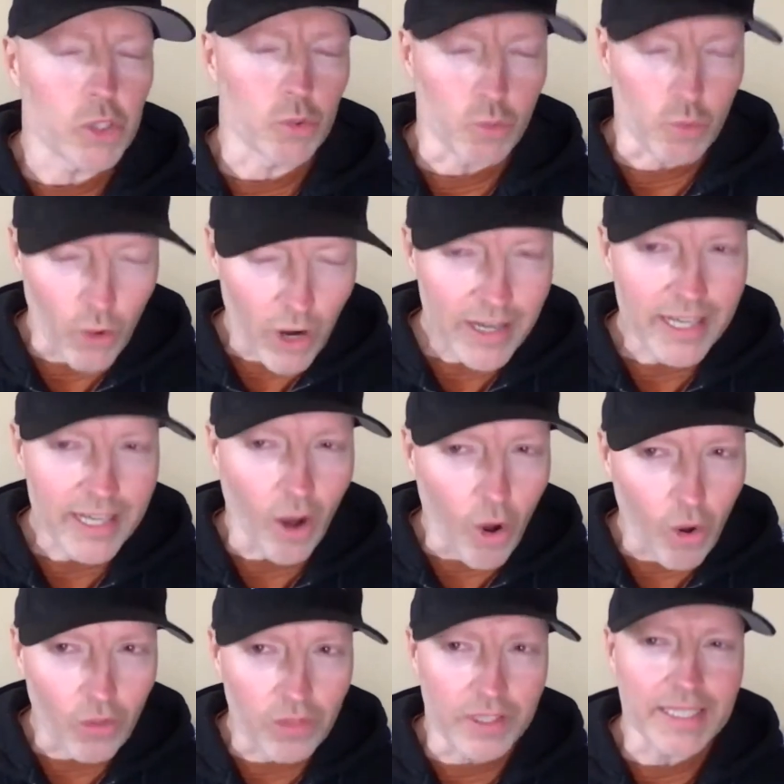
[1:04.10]
running
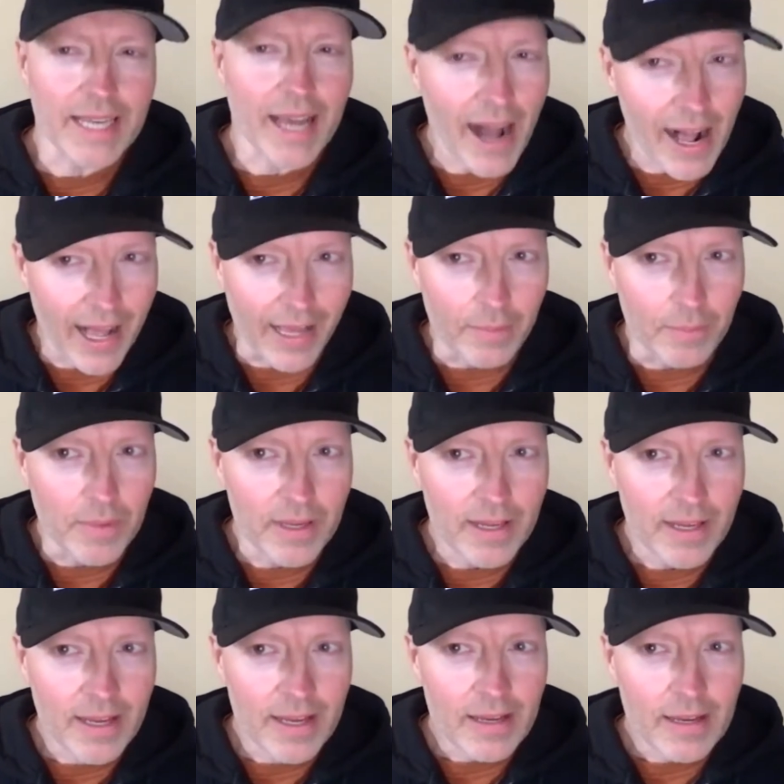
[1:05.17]
all the time,
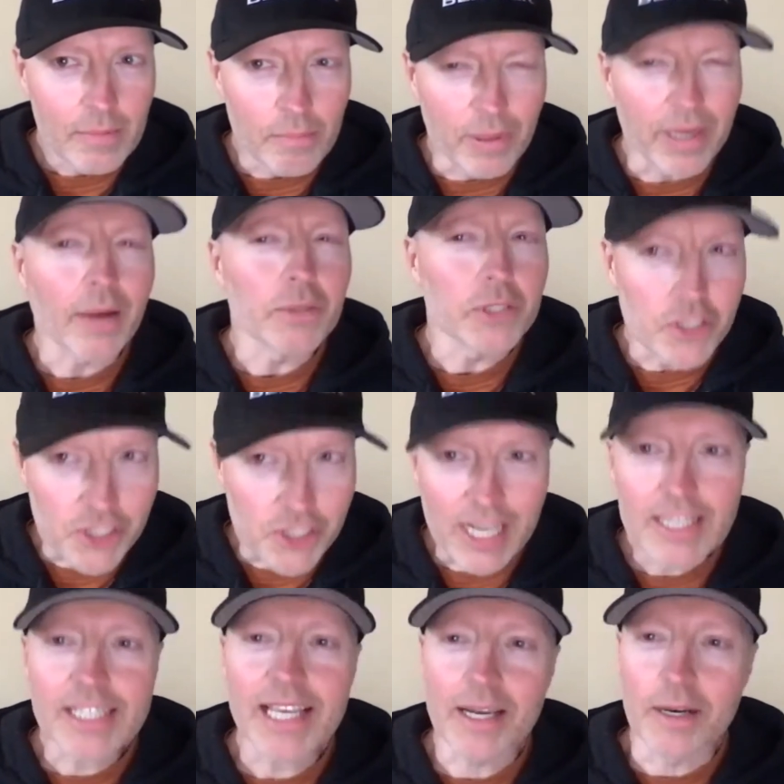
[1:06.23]
but I was
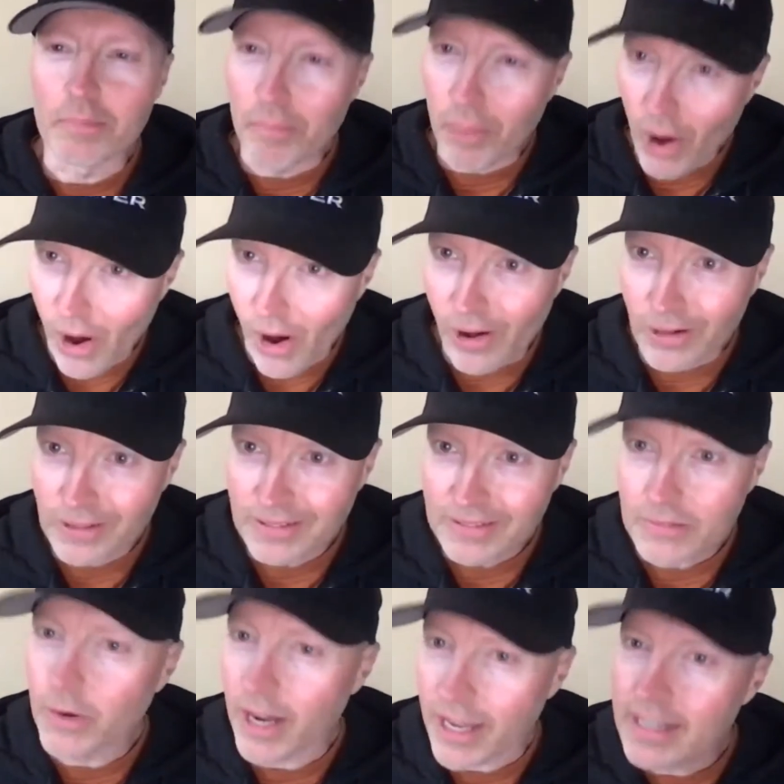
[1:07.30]
chasing a ball,
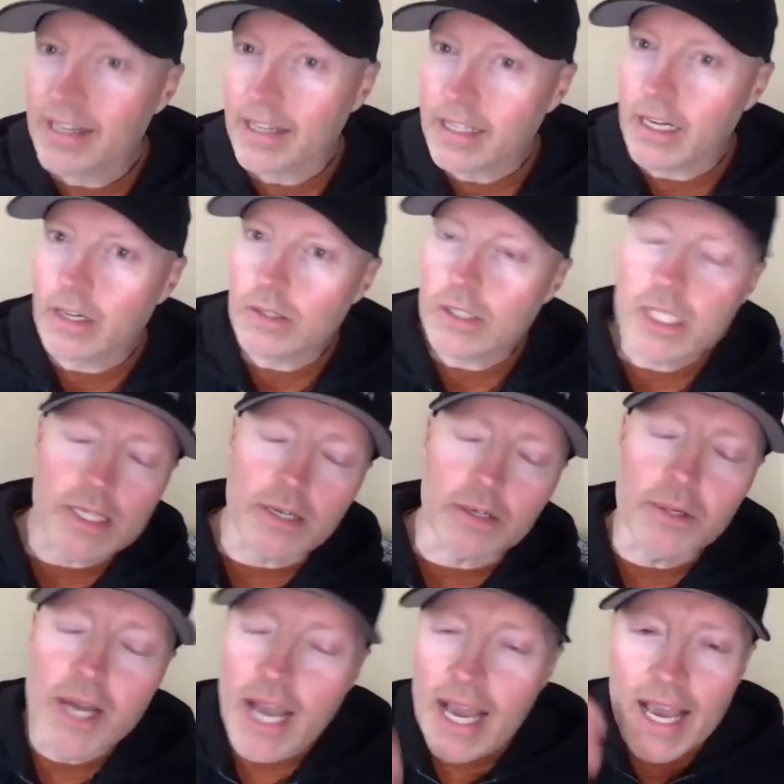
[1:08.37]
right? You know,
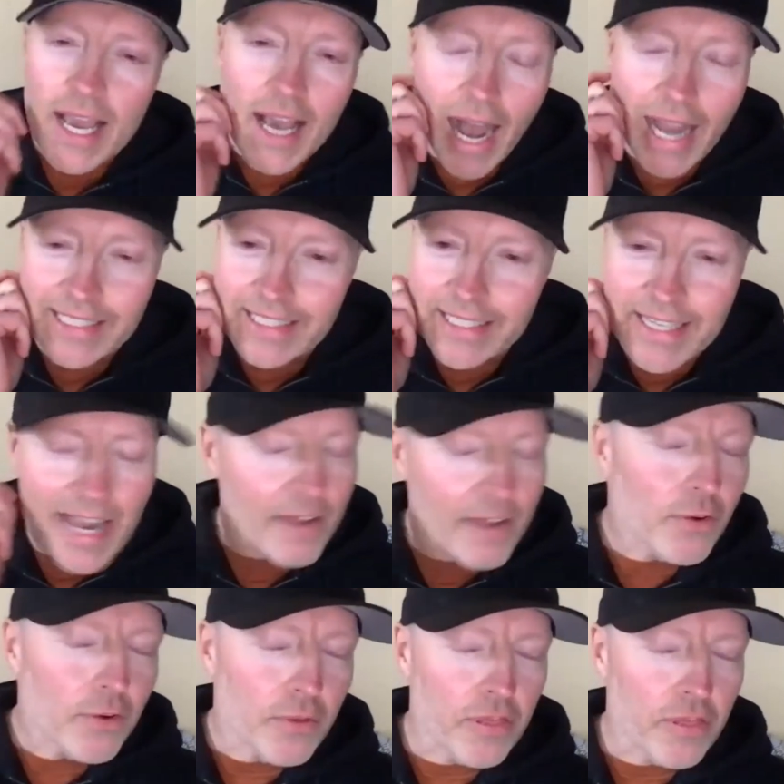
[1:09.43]
so I
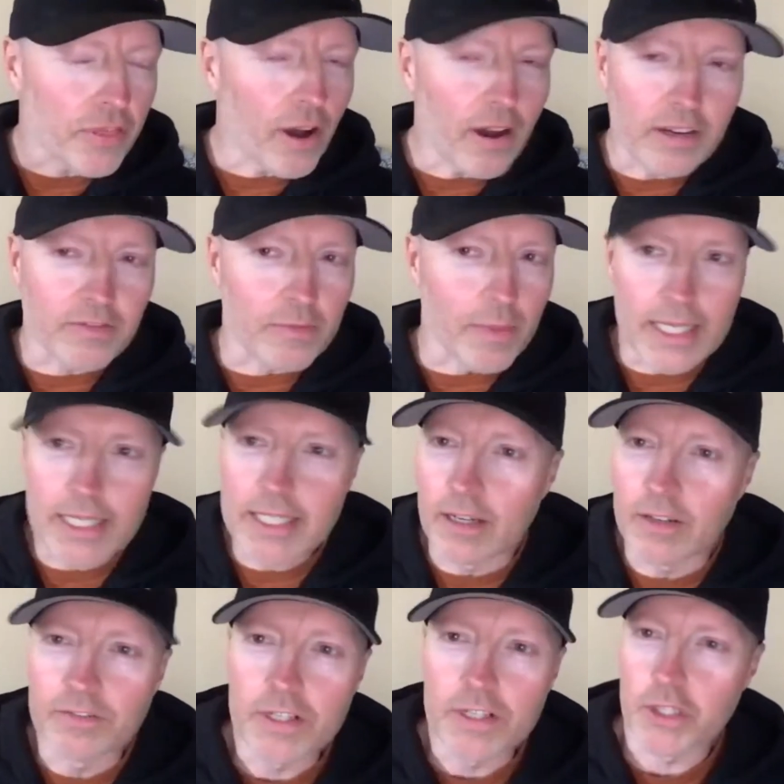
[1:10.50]
never thought of
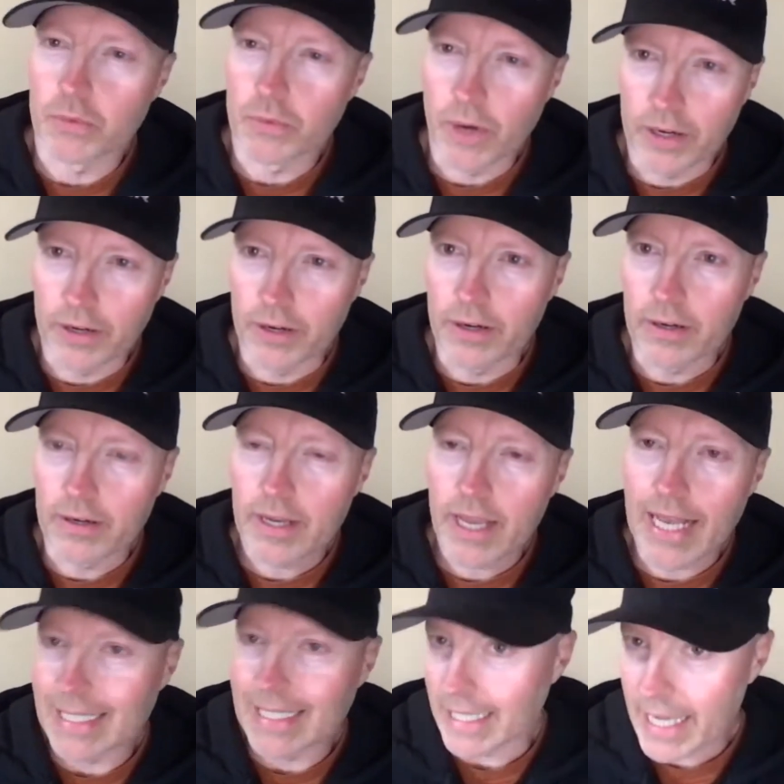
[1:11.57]
myself as a runner
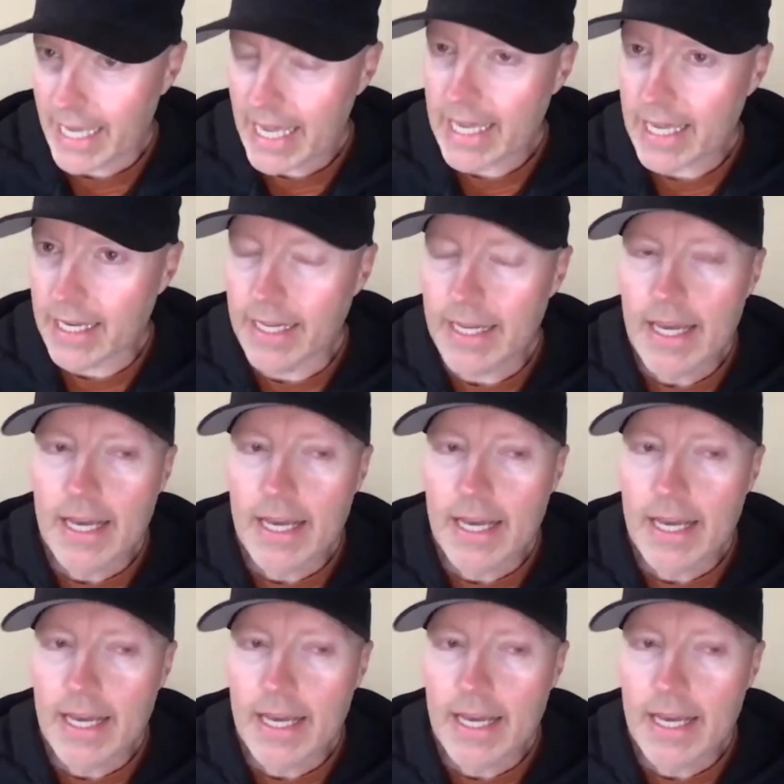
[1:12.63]
as a kid.